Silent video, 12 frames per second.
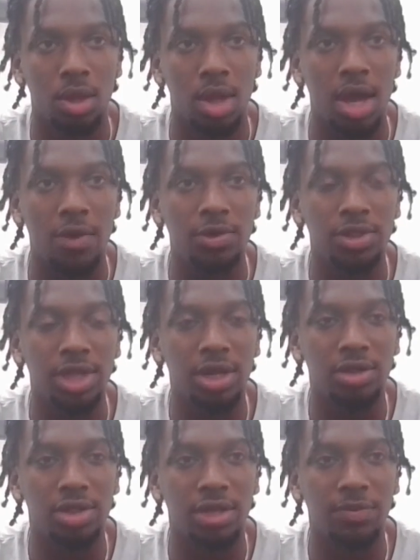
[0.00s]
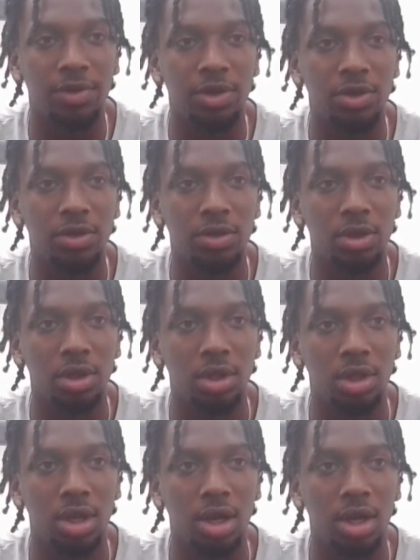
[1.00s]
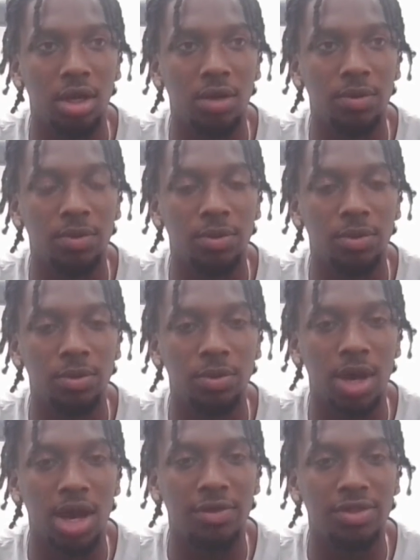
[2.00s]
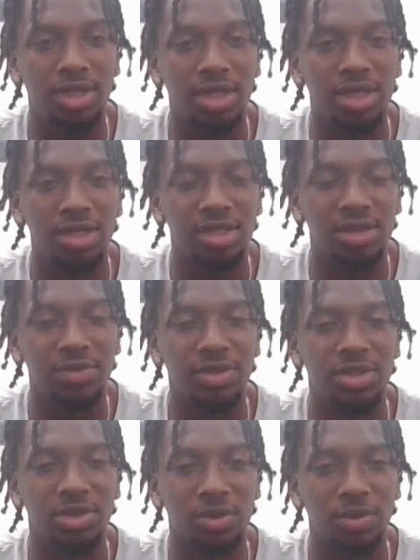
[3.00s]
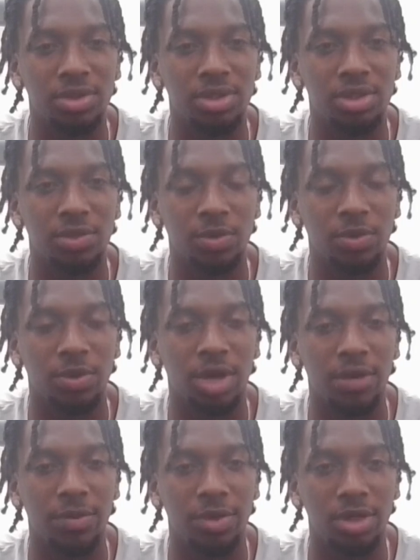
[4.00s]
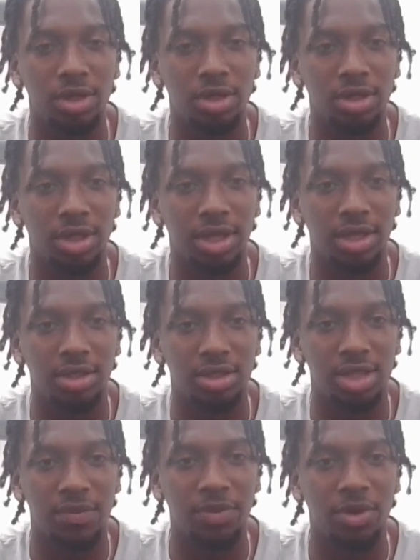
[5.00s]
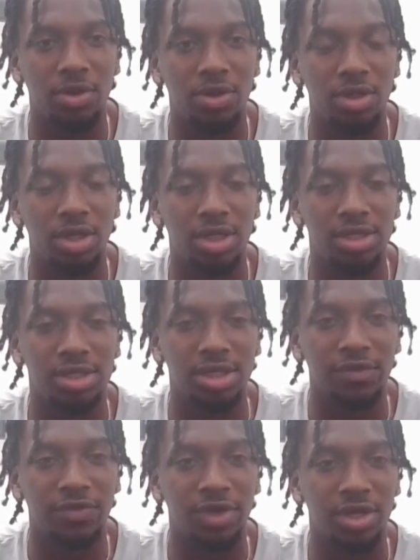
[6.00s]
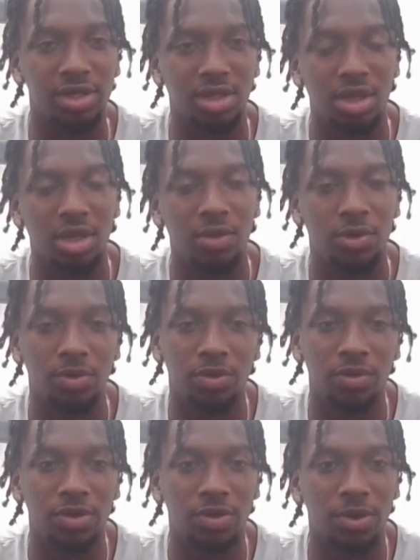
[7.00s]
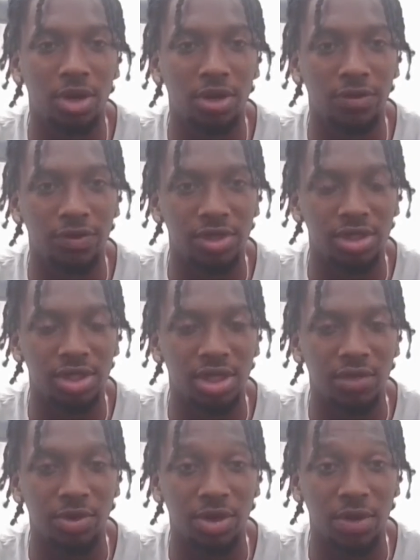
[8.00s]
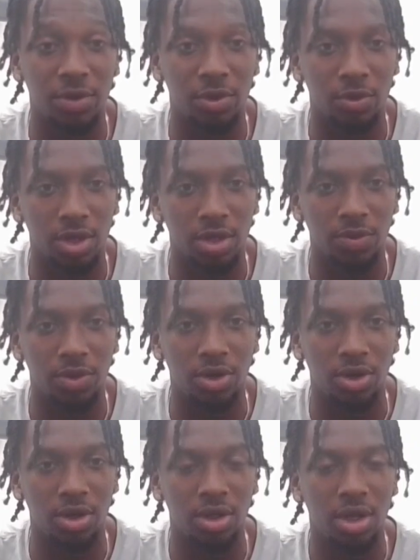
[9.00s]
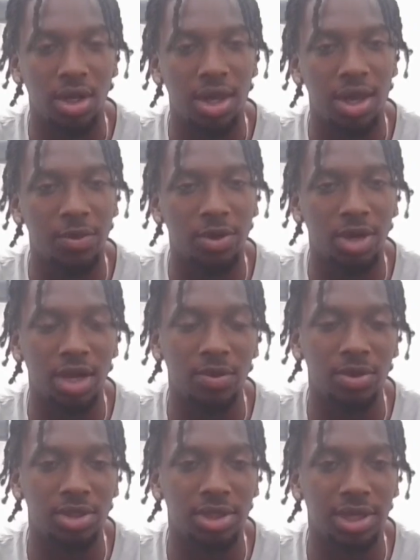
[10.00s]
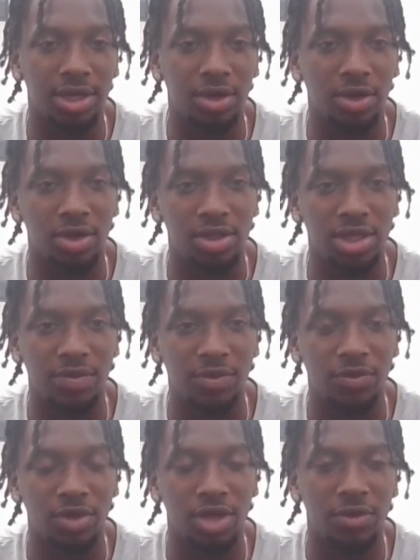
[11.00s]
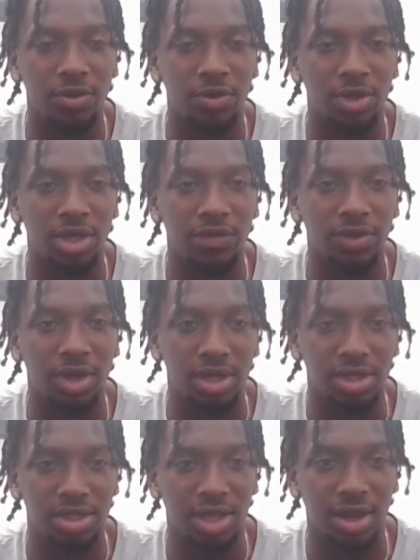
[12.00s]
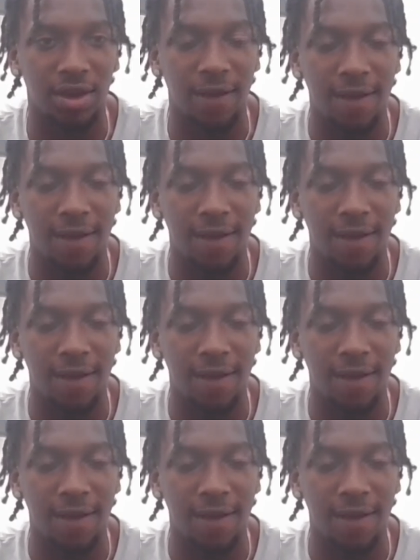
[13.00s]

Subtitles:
I would say our tempo. Um, I've seen in some of the scrimmages when we were able to get tempo against the defense, we're moving the ball efficiently. We were able to run the ball, and we are able to get calls in before they were really even getting set.